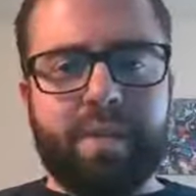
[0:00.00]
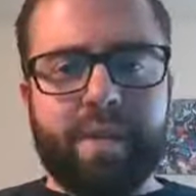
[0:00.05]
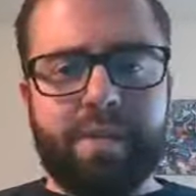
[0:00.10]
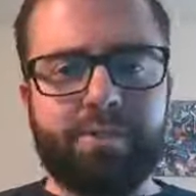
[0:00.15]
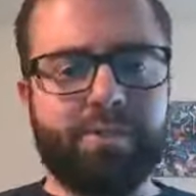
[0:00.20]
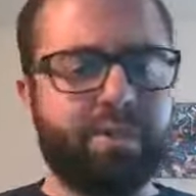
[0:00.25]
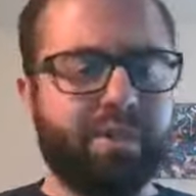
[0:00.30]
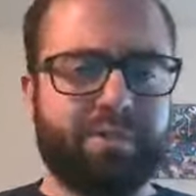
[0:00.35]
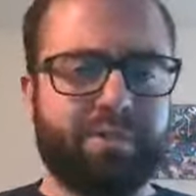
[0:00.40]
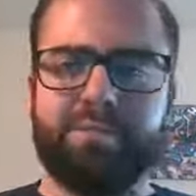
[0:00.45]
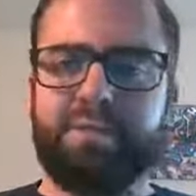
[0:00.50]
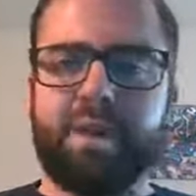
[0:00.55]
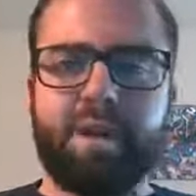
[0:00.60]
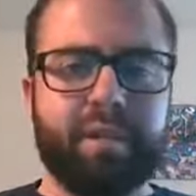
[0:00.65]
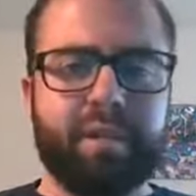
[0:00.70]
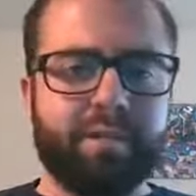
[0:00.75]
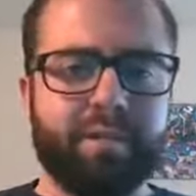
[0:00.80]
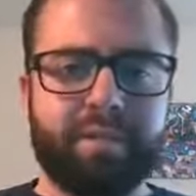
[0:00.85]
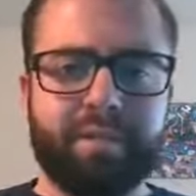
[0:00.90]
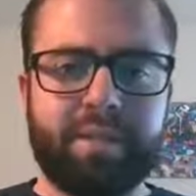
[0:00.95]
It was just
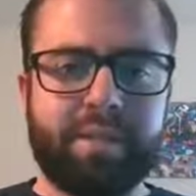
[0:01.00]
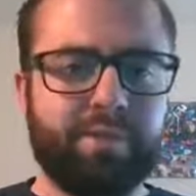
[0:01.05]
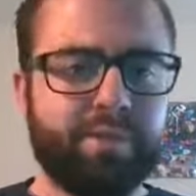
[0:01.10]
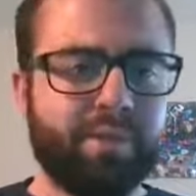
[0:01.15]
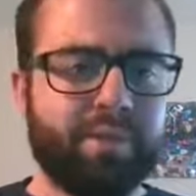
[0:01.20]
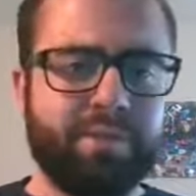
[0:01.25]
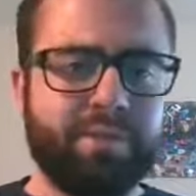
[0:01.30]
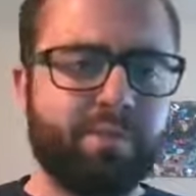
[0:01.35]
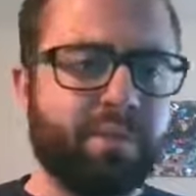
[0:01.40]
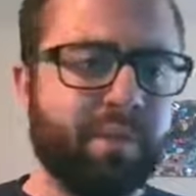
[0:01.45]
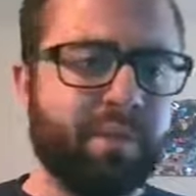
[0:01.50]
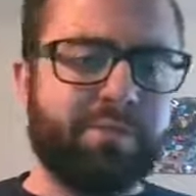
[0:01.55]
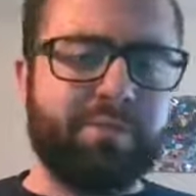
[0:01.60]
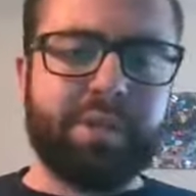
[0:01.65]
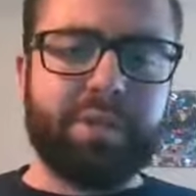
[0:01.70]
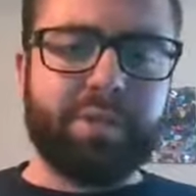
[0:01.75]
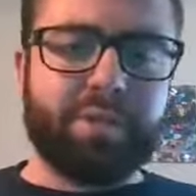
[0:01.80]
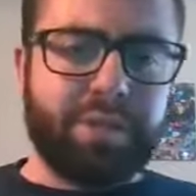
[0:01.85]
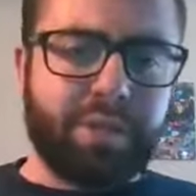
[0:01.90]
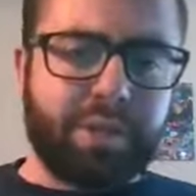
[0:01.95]
fun. It was just a really
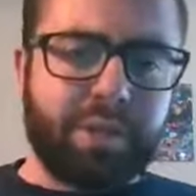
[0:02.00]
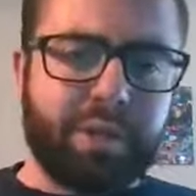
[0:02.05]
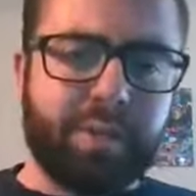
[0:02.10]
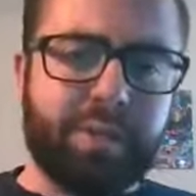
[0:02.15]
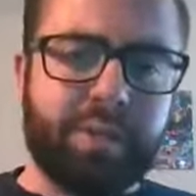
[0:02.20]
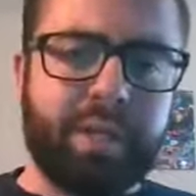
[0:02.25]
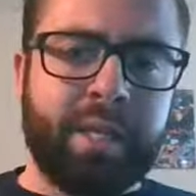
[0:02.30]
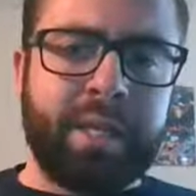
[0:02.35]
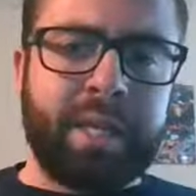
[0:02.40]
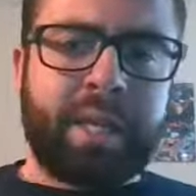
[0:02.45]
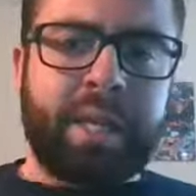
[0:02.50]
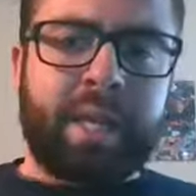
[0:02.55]
fun show.